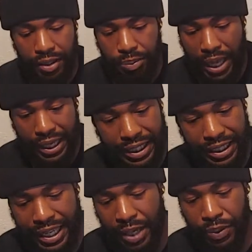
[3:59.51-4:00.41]
back
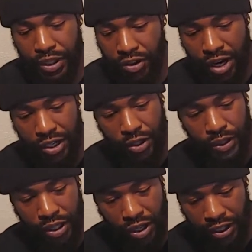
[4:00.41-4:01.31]
day with a chrono
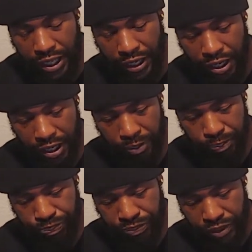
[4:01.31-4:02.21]
and all that.
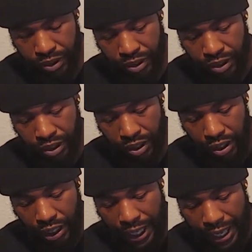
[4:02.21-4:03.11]

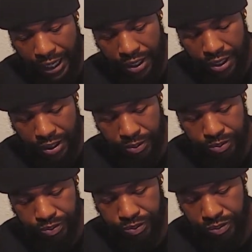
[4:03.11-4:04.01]
And